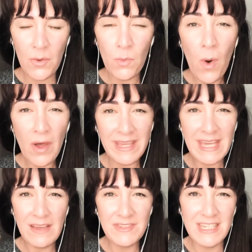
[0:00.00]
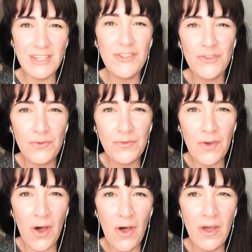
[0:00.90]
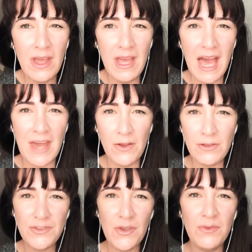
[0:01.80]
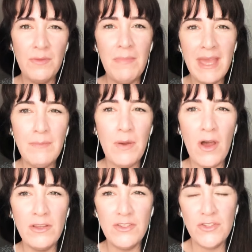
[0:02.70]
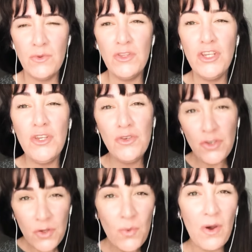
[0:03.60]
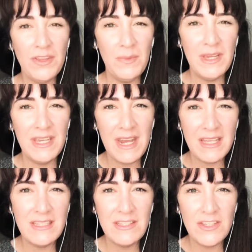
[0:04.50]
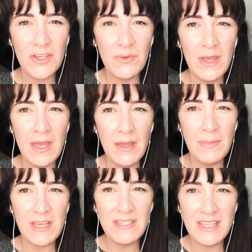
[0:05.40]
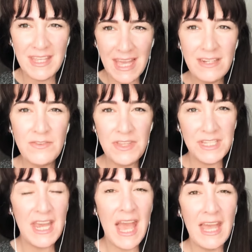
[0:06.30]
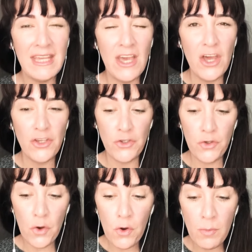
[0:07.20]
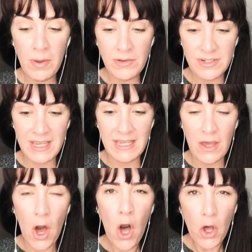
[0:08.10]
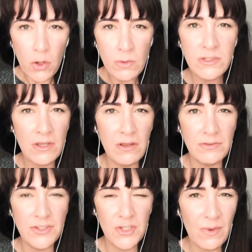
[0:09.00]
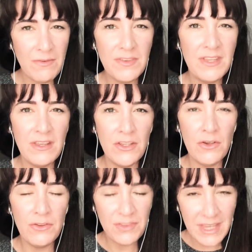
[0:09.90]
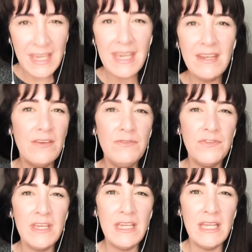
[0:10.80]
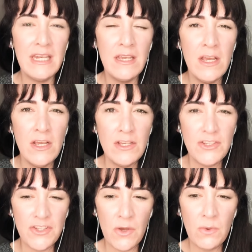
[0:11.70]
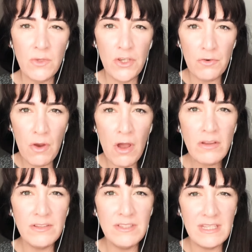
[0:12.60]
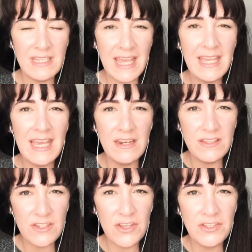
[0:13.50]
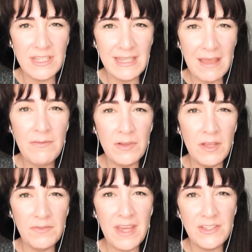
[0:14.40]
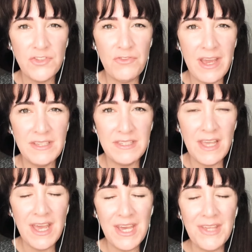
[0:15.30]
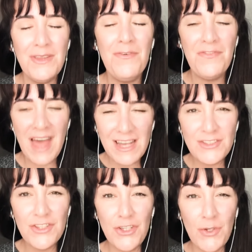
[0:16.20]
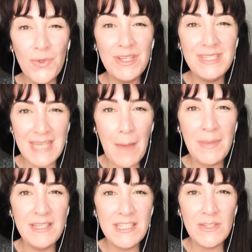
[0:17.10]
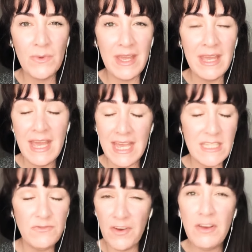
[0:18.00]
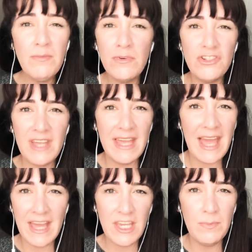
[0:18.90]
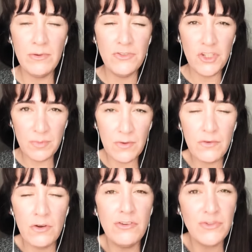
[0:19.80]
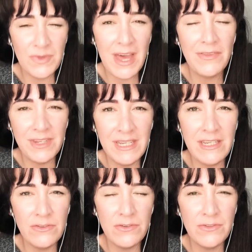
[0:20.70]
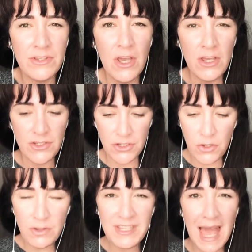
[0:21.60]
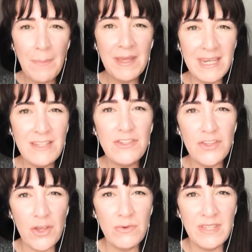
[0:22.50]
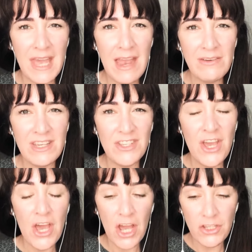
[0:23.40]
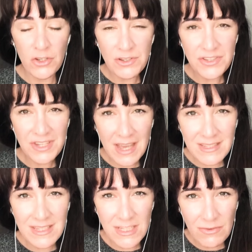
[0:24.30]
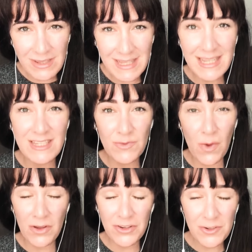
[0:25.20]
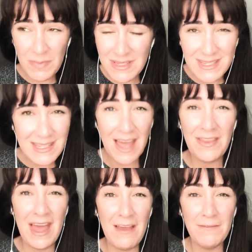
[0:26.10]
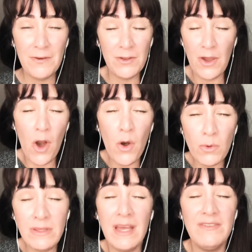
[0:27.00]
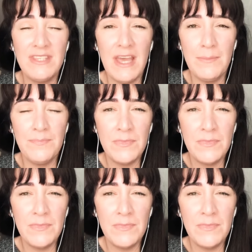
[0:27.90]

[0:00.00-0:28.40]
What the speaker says: what EFT stood for, and also the main points, so that you knew what they were connected to. Because at the end of the day, your body hold on to everything that you're thinking and feeling. So your organs are taking a certain level of that stress, and the fact that you can tap into it, it's very much like acupuncture, but of course without the needles. So you're tapping into those areas, and you're starting to release what could have been sat there for a whole lifetime.